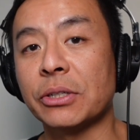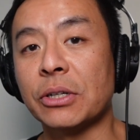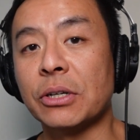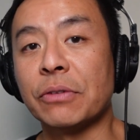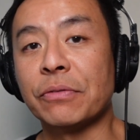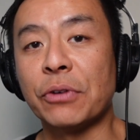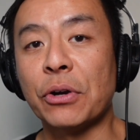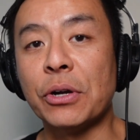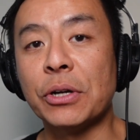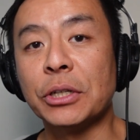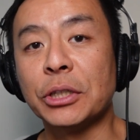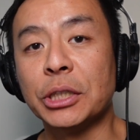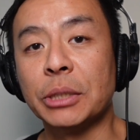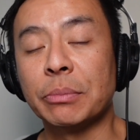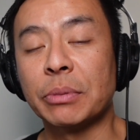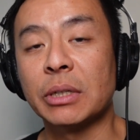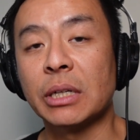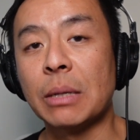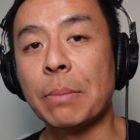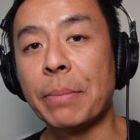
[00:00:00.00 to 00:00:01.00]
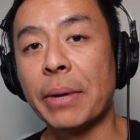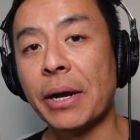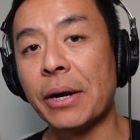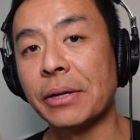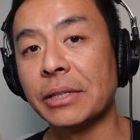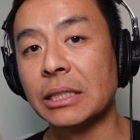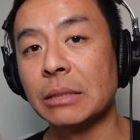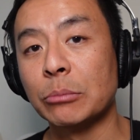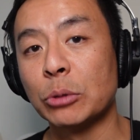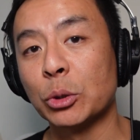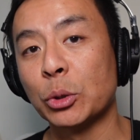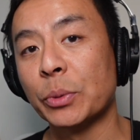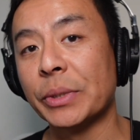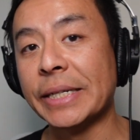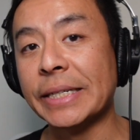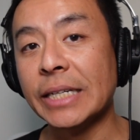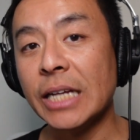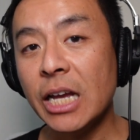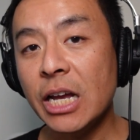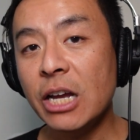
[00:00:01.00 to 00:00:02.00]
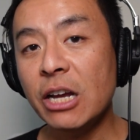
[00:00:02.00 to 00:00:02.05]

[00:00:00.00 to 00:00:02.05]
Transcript: of ownership comparison between